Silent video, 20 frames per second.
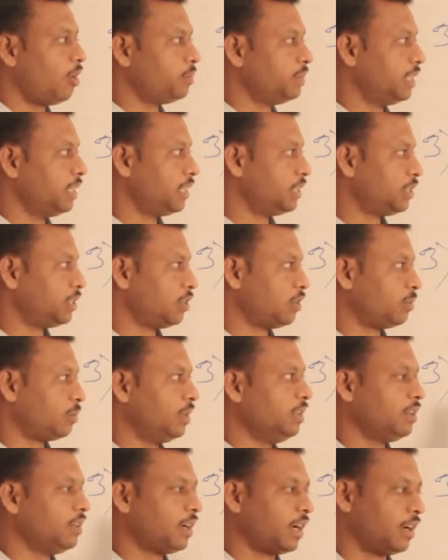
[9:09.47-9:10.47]
generation of
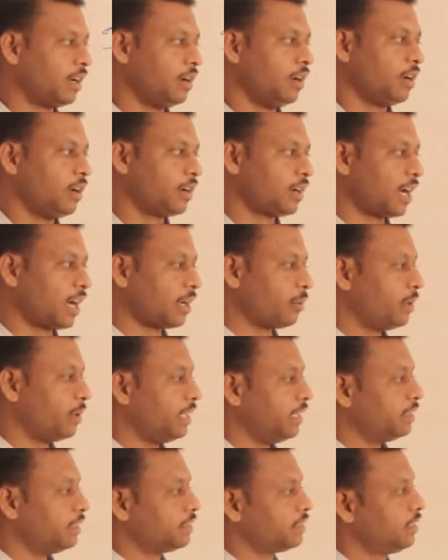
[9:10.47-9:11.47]
the
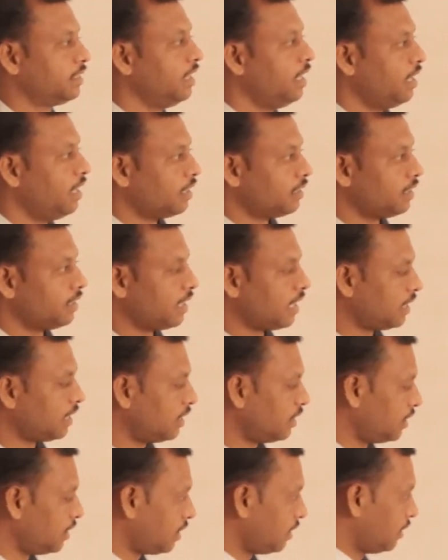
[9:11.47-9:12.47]
carbanions. Then
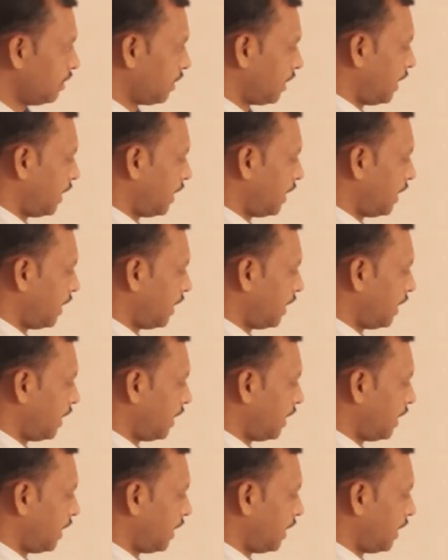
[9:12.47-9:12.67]
another